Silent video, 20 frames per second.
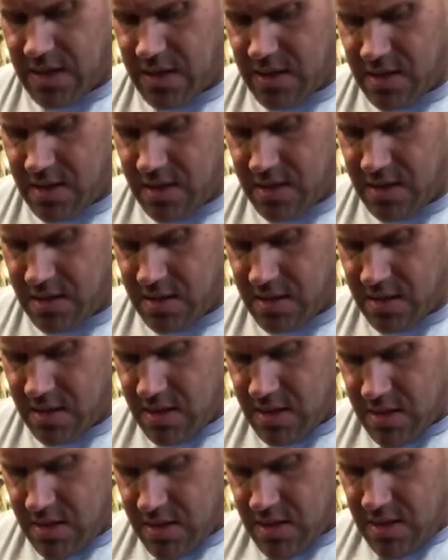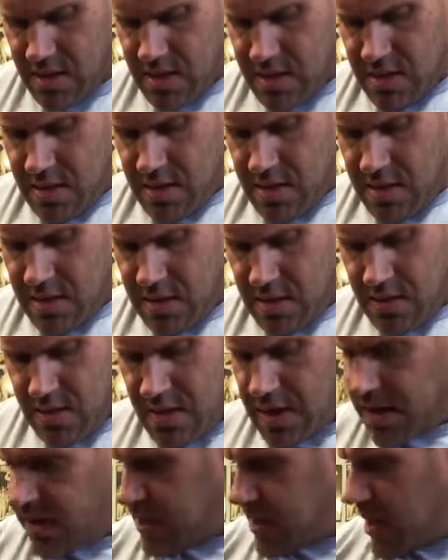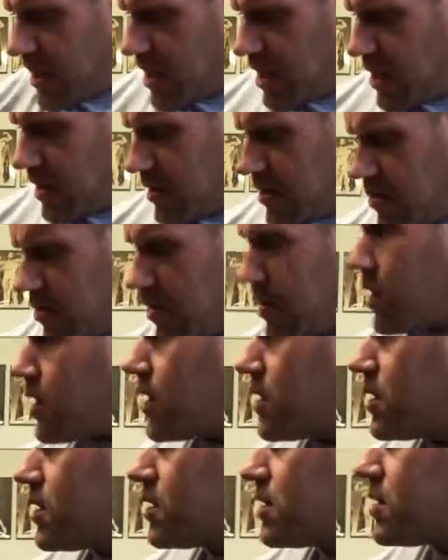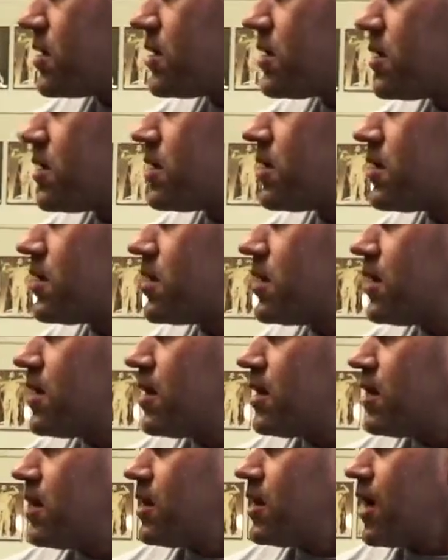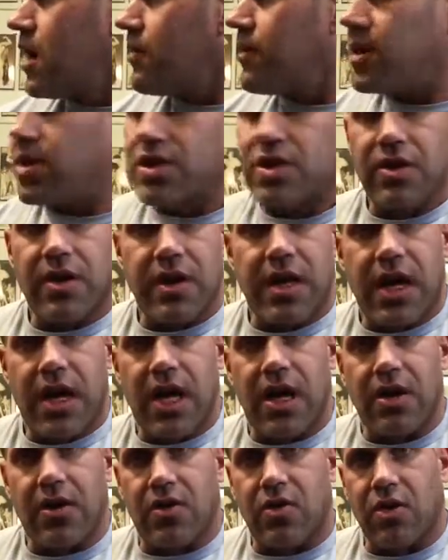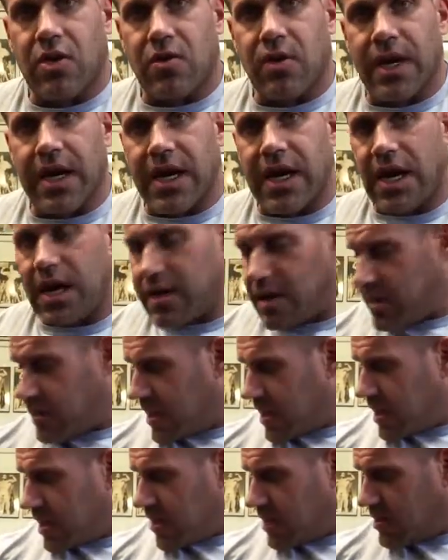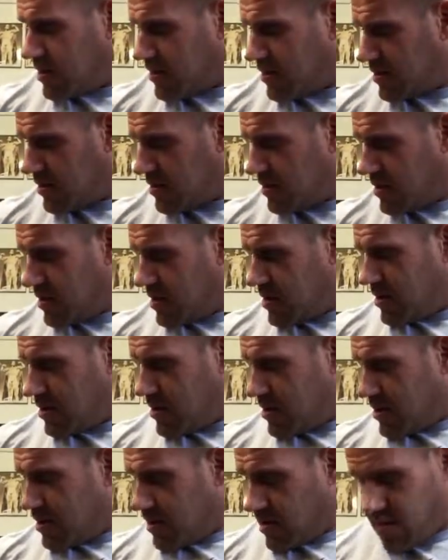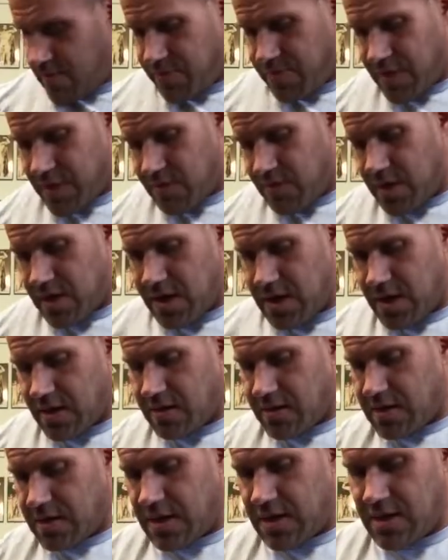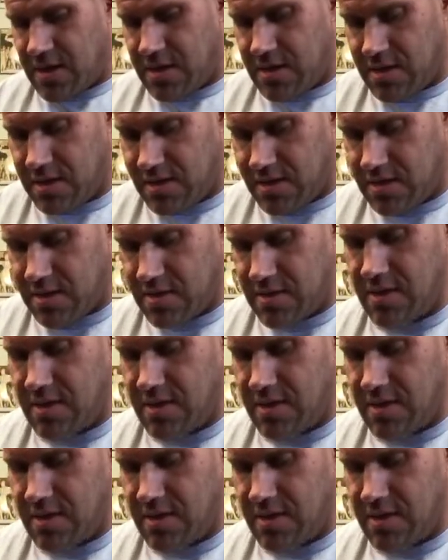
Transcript: If you want to stay hardcore, I'm gonna show you the hardcore way how to take your pre-workouts.